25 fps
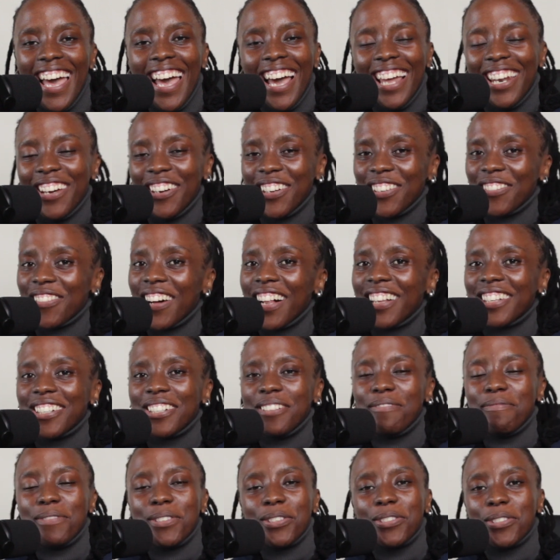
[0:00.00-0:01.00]
Hello and
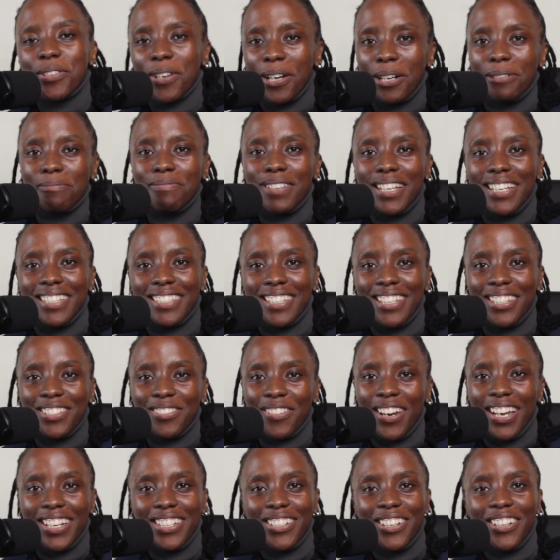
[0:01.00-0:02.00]
welcome to Trailblazers
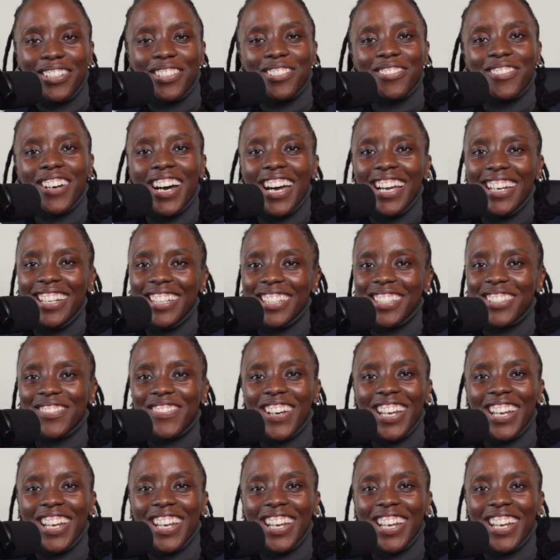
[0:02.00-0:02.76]
right here on the wireless.